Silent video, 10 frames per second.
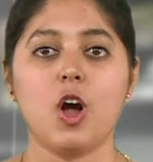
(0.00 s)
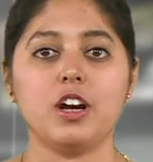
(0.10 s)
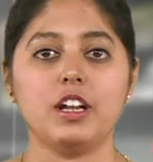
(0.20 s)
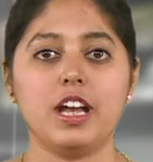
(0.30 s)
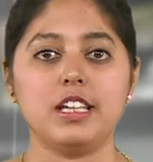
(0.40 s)

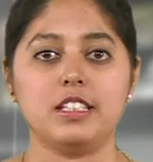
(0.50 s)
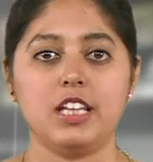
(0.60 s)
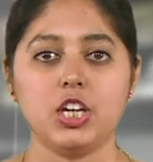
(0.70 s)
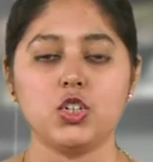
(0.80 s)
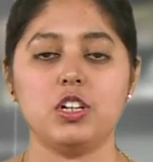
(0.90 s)

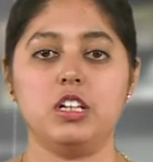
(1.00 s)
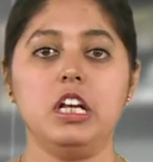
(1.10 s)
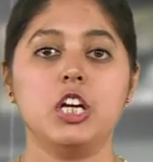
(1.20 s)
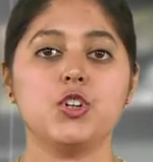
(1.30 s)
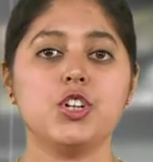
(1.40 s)
organization
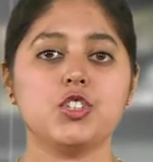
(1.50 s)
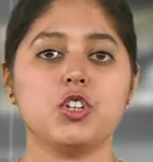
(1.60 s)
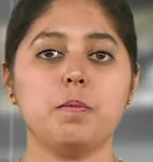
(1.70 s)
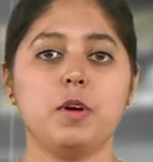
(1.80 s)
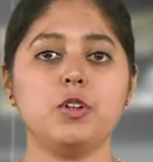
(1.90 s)
to
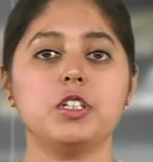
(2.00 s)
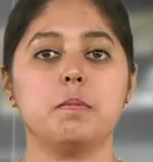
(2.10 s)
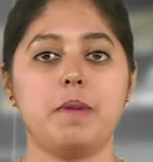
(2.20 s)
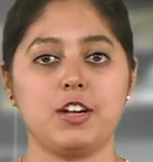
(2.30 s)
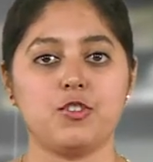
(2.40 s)
distribute
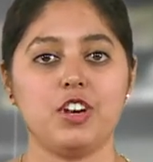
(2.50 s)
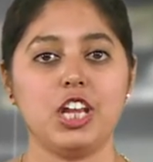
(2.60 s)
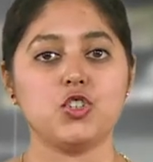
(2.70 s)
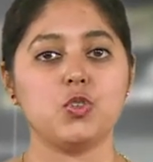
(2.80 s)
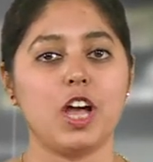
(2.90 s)

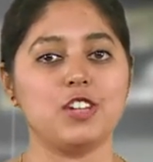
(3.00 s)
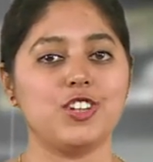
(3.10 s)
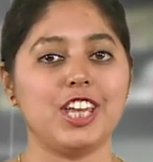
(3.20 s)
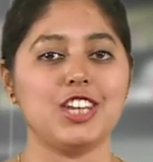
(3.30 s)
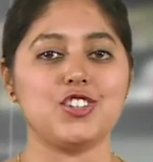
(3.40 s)
patronage to
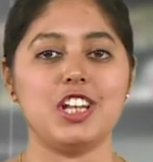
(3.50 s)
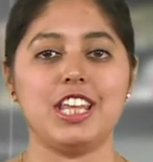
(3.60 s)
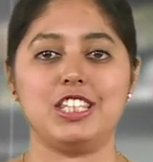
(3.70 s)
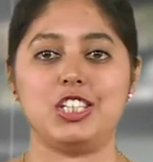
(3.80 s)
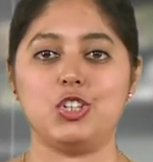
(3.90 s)
educational
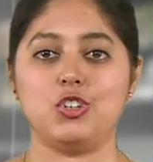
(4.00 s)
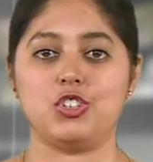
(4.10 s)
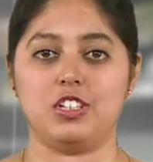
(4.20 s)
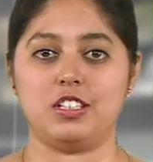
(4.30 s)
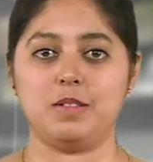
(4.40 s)

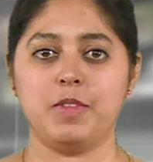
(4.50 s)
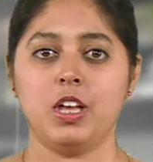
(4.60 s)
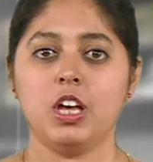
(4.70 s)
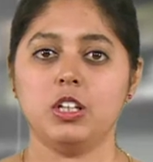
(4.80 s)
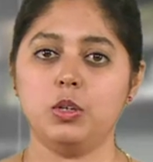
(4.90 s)
institutions,
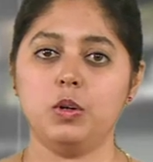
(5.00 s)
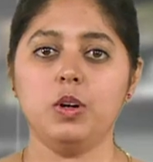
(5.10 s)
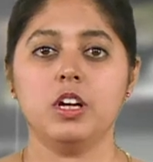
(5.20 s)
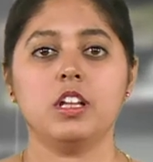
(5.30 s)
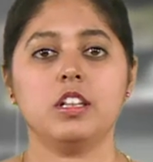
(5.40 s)
though
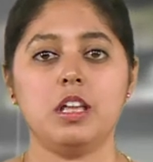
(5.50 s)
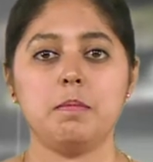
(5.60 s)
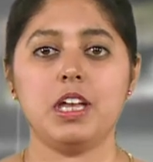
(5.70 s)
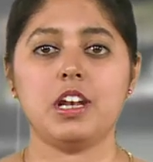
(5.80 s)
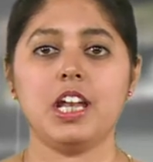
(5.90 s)
they
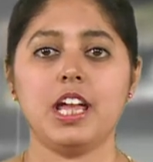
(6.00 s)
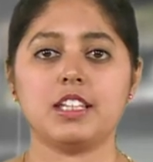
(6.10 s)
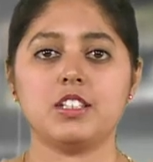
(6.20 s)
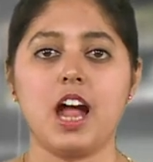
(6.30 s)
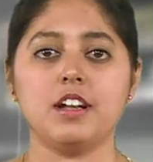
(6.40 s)
merely
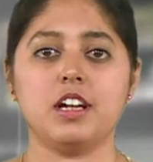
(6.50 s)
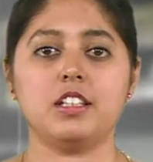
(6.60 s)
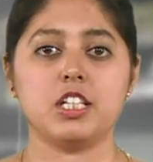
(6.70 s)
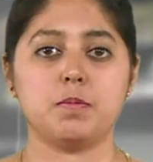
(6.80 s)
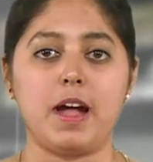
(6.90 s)
extended
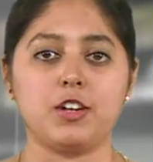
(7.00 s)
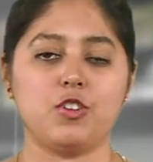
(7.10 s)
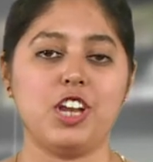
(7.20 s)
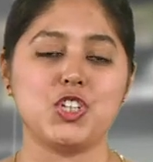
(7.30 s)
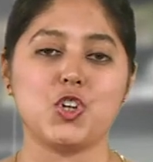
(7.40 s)
this
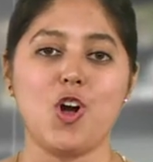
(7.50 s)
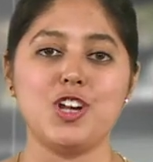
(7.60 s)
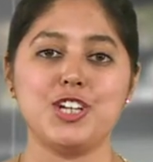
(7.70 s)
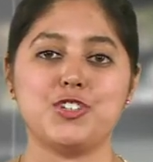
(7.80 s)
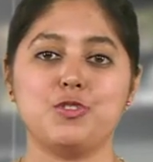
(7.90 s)
patronage
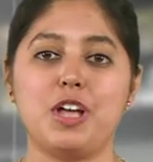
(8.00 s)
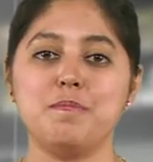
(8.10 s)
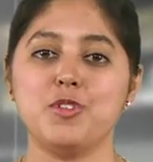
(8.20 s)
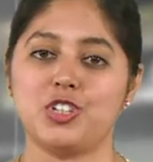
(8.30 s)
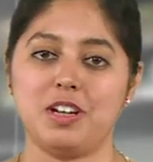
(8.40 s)
only to the
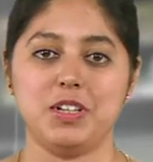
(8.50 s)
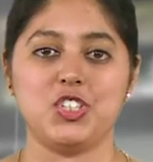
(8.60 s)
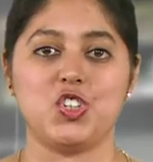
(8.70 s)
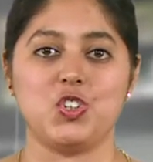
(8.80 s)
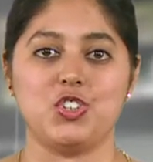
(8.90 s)
Muslim
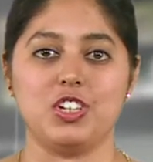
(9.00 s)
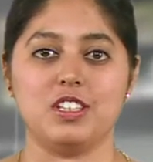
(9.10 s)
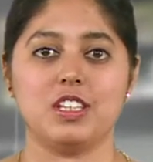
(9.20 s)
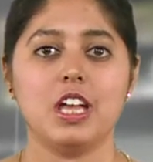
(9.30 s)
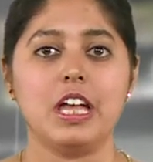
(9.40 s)

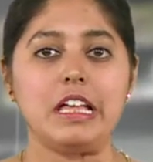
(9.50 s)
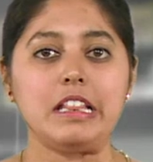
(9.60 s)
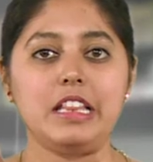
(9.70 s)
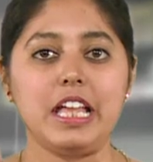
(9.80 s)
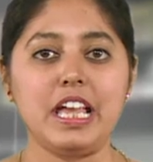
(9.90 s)
institutions.
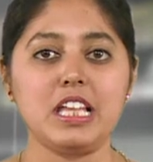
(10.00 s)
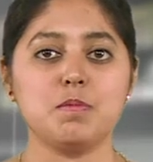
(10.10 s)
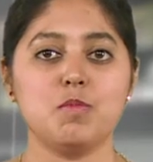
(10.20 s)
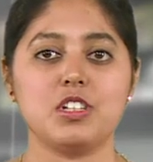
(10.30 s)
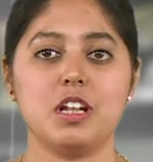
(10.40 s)
These
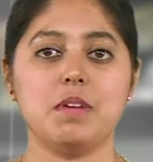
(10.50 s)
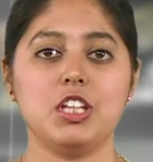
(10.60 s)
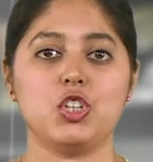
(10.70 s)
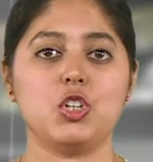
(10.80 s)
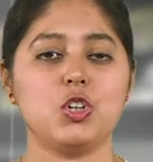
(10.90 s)
Muslim
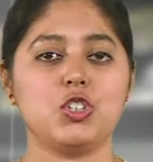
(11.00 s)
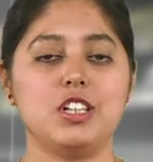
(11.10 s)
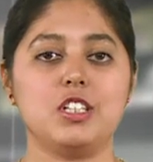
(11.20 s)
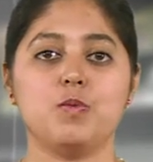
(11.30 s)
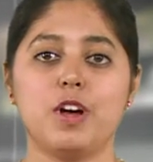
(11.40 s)

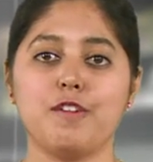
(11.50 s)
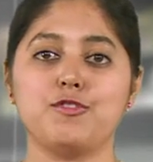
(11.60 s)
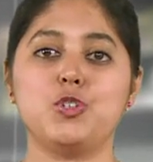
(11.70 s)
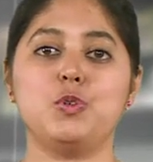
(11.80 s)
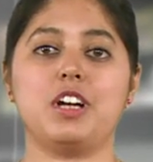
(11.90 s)
institutions were of
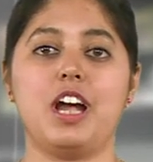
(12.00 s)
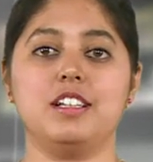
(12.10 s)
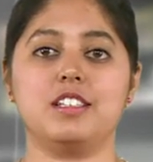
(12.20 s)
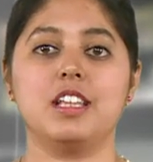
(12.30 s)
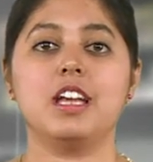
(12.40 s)
two
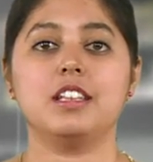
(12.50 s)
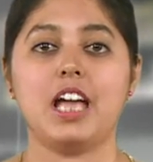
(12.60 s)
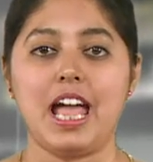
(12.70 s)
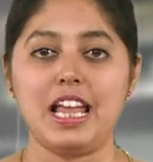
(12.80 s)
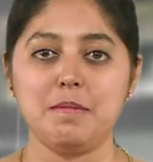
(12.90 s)
kinds. The
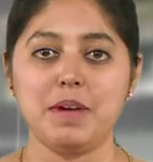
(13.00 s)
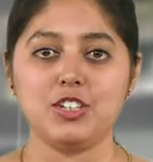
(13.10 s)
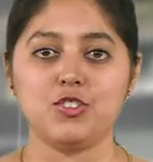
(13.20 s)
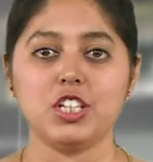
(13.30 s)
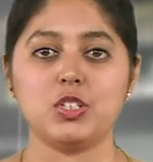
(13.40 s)

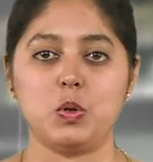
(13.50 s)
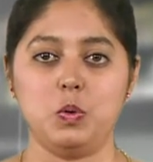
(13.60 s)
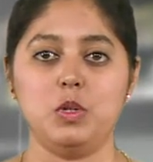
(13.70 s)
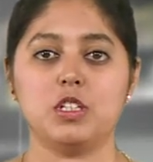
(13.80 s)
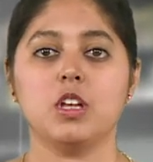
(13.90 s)
elementary
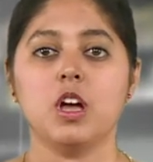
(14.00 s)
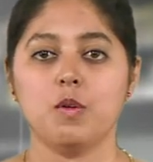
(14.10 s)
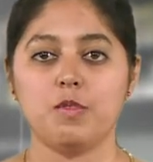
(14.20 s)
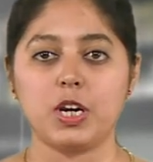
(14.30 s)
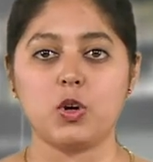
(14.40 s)
schools
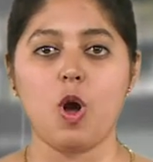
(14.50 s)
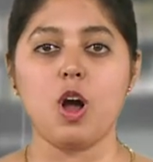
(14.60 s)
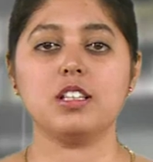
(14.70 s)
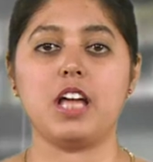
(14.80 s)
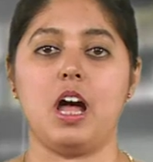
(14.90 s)
were
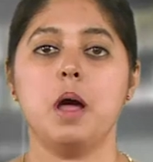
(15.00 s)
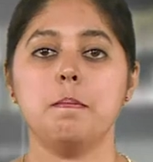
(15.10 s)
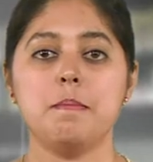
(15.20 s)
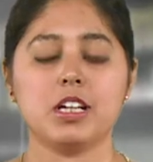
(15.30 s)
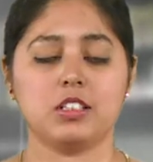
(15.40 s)
called the
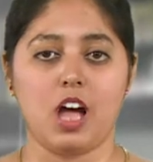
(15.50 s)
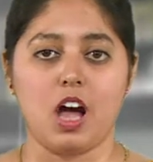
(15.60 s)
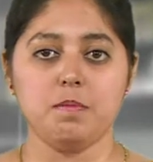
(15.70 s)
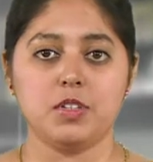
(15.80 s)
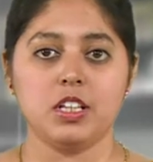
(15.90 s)

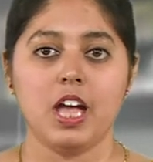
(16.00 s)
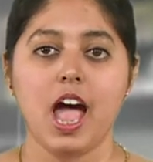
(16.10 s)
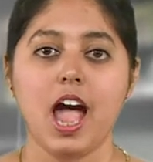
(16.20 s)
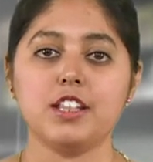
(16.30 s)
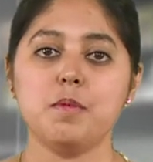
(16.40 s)
maktabs
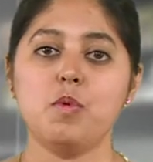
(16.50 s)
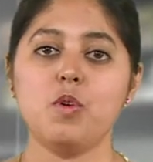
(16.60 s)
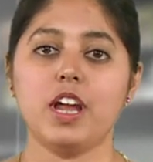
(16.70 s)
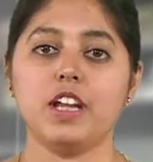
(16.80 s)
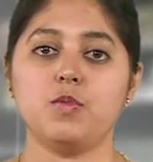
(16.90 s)
and the
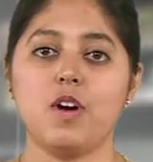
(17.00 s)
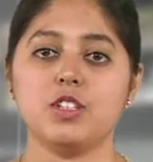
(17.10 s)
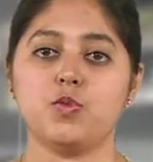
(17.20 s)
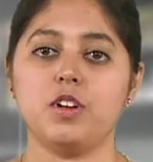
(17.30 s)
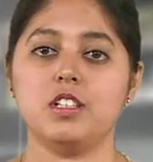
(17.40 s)
more
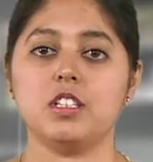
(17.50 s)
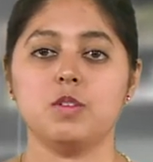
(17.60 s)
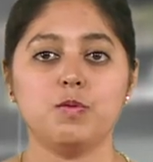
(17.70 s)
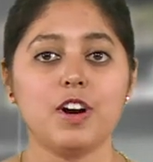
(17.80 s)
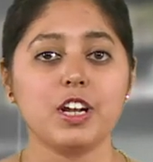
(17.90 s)
advanced ones
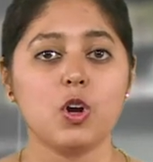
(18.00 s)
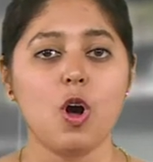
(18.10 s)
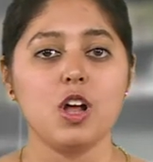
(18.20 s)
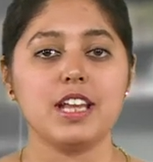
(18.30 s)
were called